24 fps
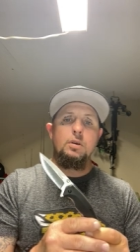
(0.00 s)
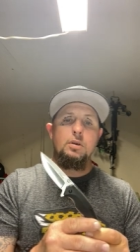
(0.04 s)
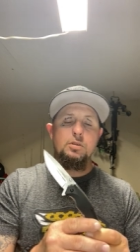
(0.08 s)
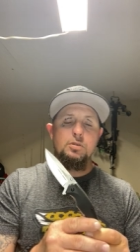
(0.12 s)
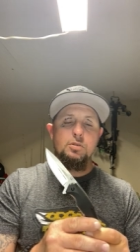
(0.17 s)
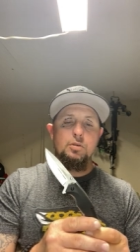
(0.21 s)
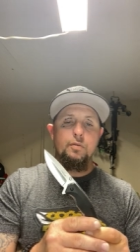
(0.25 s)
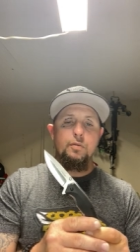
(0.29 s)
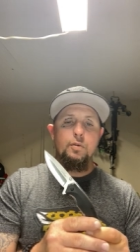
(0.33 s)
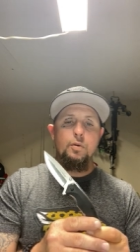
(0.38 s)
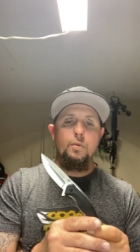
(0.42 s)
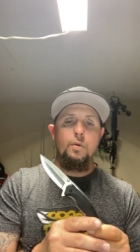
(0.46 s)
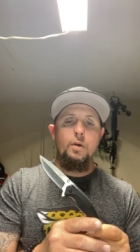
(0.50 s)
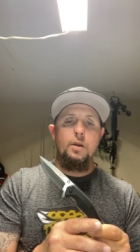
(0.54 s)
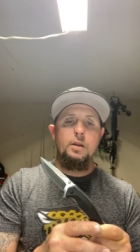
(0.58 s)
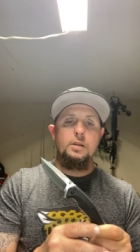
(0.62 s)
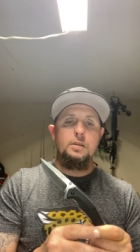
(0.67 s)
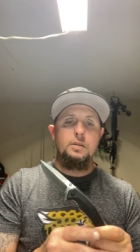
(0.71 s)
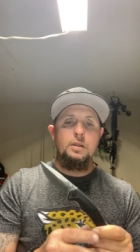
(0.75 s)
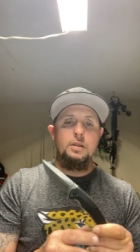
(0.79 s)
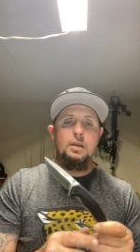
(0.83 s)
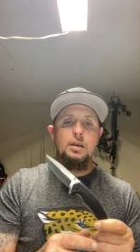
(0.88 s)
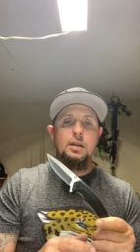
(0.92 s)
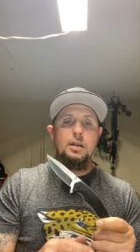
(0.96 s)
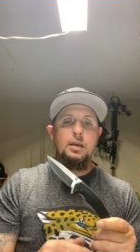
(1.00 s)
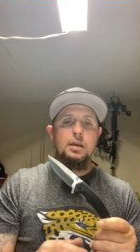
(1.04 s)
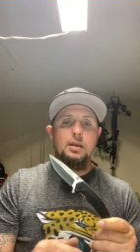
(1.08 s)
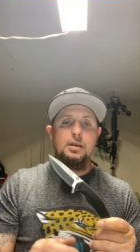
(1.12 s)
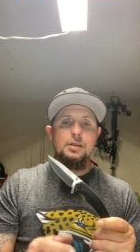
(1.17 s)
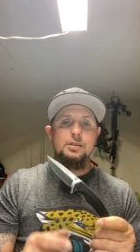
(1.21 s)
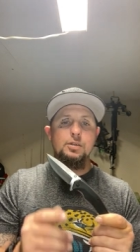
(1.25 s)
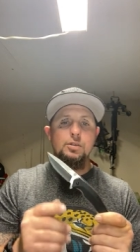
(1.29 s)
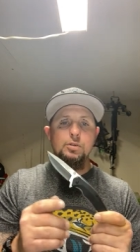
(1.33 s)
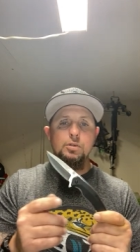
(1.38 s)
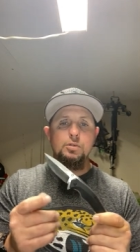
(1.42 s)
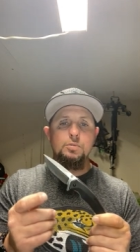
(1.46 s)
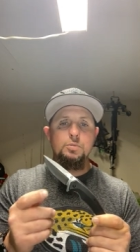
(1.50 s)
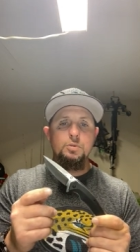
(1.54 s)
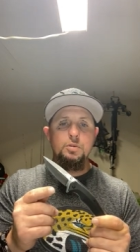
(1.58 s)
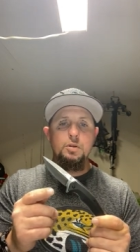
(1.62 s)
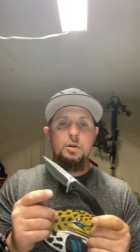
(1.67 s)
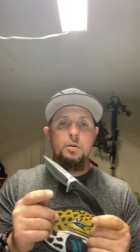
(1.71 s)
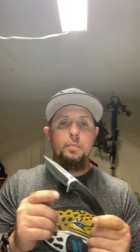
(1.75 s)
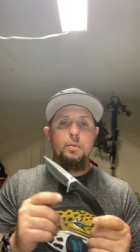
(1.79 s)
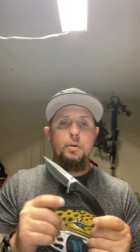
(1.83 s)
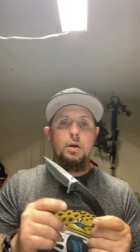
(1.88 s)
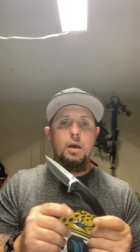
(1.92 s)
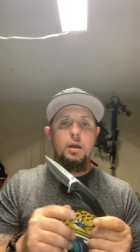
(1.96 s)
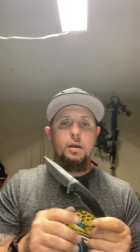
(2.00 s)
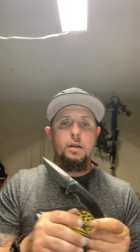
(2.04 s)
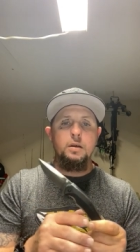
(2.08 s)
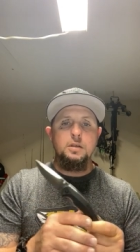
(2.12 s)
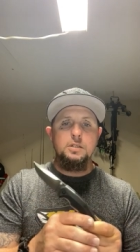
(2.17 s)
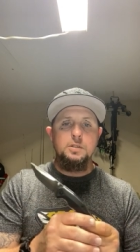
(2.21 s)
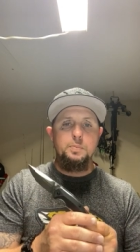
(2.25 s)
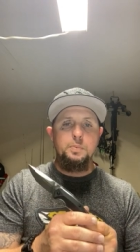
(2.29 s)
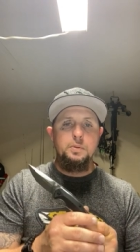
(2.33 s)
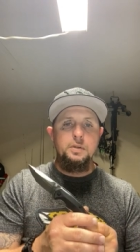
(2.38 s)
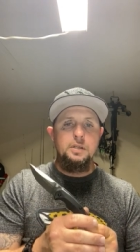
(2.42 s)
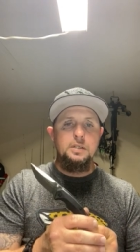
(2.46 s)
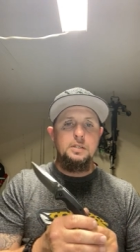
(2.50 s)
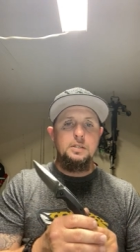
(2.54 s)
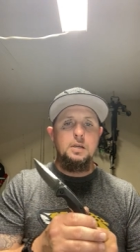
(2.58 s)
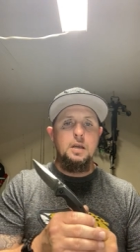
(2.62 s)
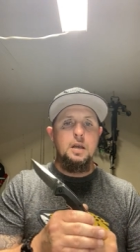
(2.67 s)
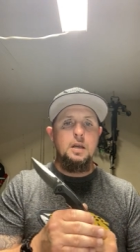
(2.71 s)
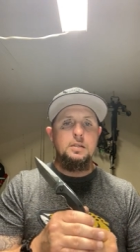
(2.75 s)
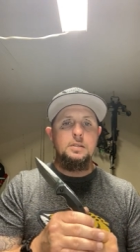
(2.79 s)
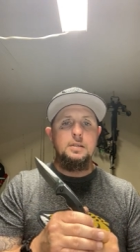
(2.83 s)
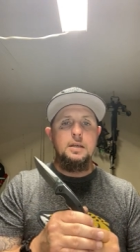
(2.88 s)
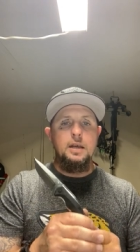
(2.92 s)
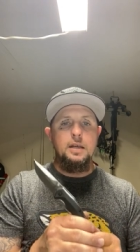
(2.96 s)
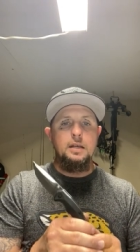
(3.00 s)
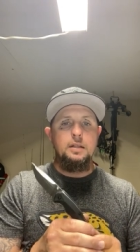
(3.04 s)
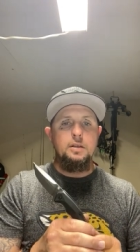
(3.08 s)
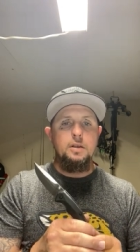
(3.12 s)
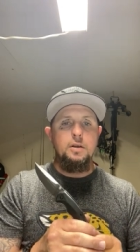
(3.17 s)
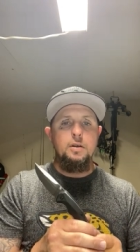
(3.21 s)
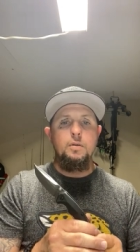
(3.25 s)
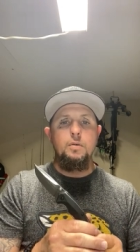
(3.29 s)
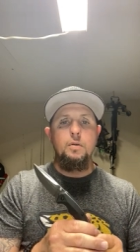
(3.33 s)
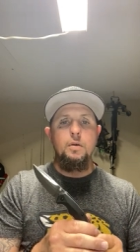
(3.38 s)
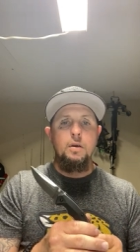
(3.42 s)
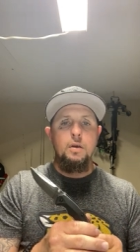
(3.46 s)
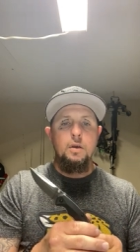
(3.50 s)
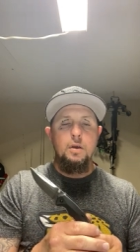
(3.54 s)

So if you run into any issues with their products, please contact their